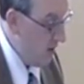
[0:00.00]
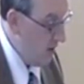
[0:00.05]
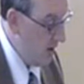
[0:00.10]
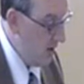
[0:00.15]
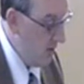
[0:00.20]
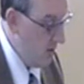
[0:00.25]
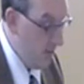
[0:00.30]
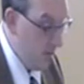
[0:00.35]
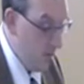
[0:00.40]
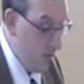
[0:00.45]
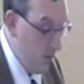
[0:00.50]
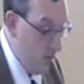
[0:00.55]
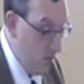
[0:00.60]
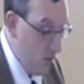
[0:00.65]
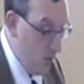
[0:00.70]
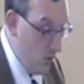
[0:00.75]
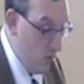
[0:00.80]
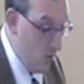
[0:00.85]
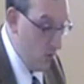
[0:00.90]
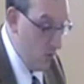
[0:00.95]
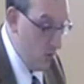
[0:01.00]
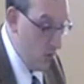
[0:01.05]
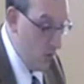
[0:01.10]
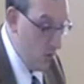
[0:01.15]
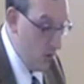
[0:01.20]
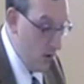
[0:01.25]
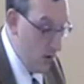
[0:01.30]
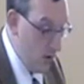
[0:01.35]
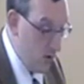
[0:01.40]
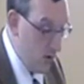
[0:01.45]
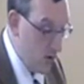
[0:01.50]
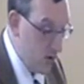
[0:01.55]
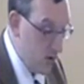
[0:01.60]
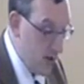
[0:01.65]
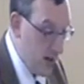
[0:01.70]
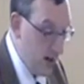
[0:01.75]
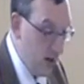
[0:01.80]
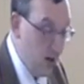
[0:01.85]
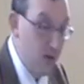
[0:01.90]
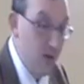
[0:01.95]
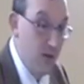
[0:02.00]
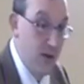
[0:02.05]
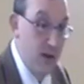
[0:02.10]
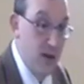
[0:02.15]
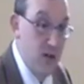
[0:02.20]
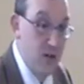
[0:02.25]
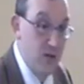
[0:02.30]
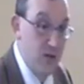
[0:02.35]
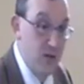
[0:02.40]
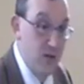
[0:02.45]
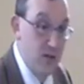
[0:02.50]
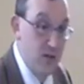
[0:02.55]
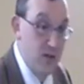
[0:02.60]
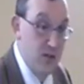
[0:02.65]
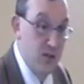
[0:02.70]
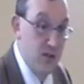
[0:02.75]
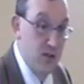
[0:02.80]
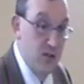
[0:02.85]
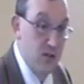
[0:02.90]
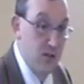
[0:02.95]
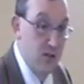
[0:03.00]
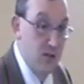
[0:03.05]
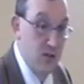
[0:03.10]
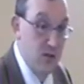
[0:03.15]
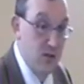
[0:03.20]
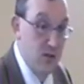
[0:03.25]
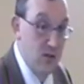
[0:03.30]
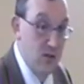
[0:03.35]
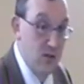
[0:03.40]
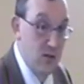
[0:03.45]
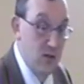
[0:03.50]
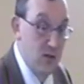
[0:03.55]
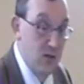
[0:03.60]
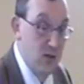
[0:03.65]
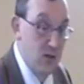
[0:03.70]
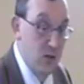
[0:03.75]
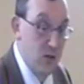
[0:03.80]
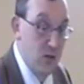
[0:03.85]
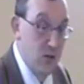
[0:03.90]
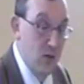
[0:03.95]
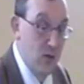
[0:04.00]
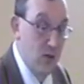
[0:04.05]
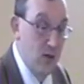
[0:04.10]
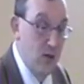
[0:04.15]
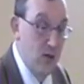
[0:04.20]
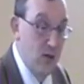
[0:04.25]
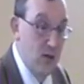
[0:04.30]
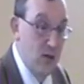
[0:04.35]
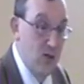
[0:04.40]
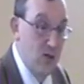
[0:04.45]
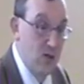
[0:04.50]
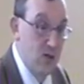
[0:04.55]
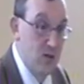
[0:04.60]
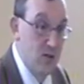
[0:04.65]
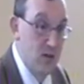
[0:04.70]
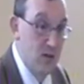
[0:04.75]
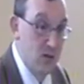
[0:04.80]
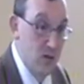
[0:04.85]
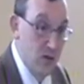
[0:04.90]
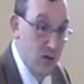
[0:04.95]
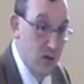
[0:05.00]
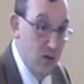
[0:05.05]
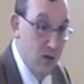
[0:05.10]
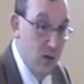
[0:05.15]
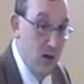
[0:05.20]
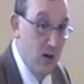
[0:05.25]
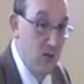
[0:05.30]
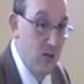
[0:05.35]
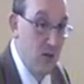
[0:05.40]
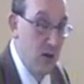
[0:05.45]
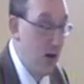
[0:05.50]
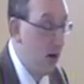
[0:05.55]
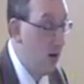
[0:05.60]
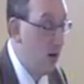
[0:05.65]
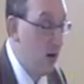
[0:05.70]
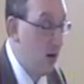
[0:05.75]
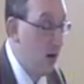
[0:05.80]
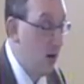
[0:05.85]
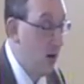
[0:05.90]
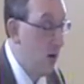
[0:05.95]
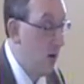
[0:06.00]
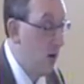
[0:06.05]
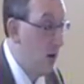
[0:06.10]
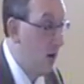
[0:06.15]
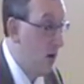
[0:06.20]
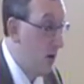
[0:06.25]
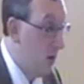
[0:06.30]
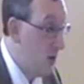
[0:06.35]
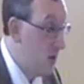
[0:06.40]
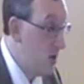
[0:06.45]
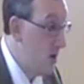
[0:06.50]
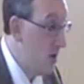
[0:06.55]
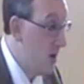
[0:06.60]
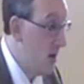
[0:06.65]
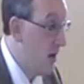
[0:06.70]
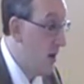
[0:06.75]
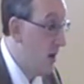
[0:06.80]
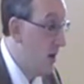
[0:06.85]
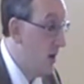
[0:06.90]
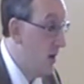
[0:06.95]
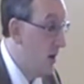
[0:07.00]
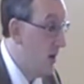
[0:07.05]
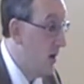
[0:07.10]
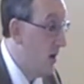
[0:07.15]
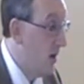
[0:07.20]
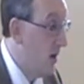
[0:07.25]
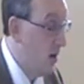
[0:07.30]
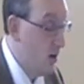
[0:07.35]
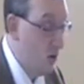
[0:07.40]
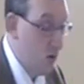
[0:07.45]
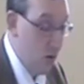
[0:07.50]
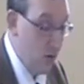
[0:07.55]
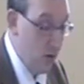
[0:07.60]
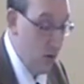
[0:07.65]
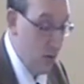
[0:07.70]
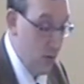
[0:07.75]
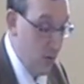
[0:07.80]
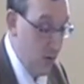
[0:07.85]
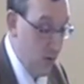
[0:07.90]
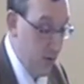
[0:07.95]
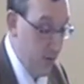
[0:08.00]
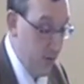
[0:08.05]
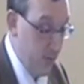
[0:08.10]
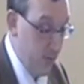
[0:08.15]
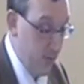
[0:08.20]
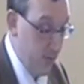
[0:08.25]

remaineth no more sacrifice for sins. That's the only one there is, and you turn away from that, and there isn't any and you learn.